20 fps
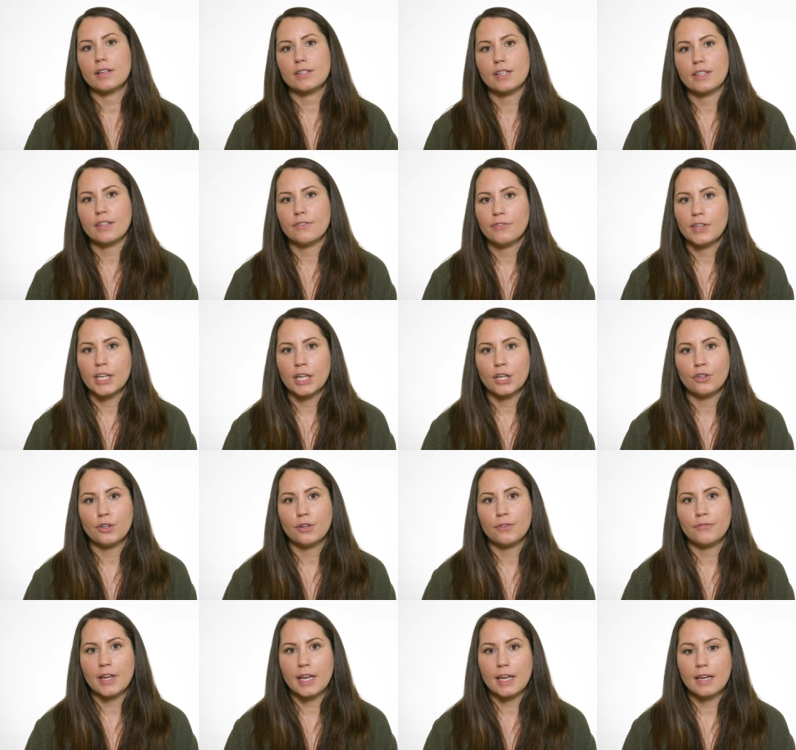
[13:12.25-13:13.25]
So the
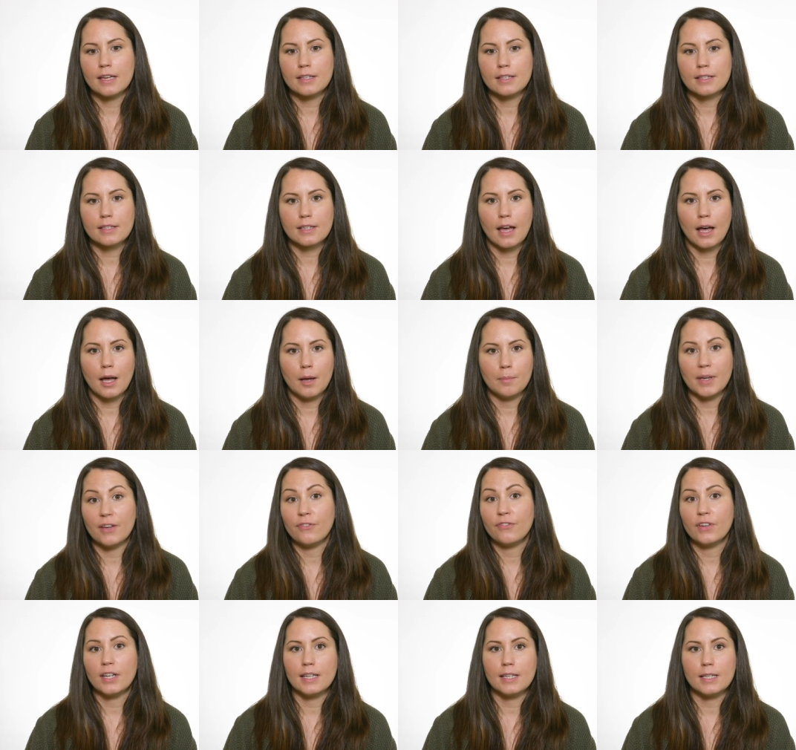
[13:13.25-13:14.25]
follicular phase, um,
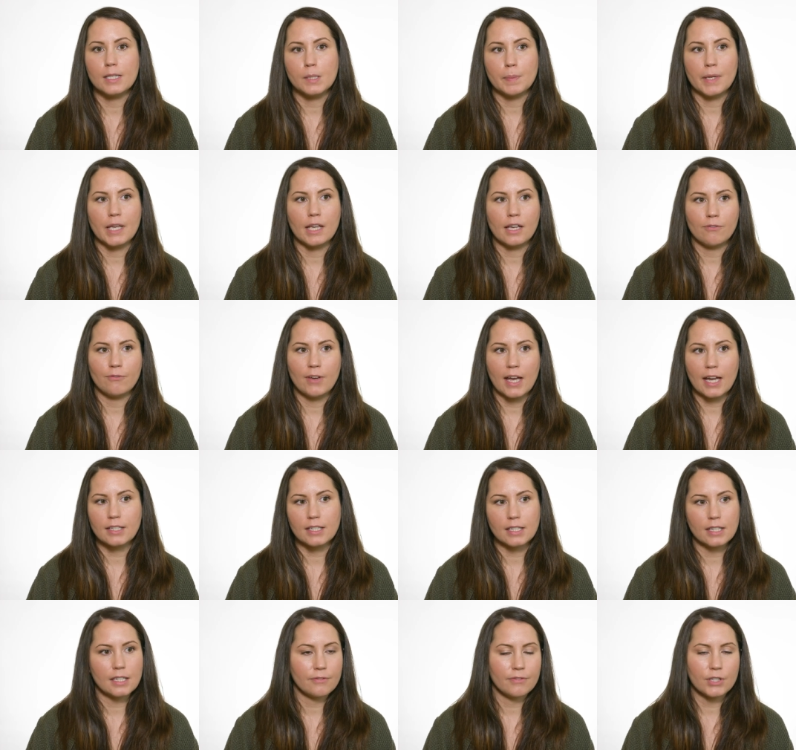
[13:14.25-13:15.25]
if it is being affected,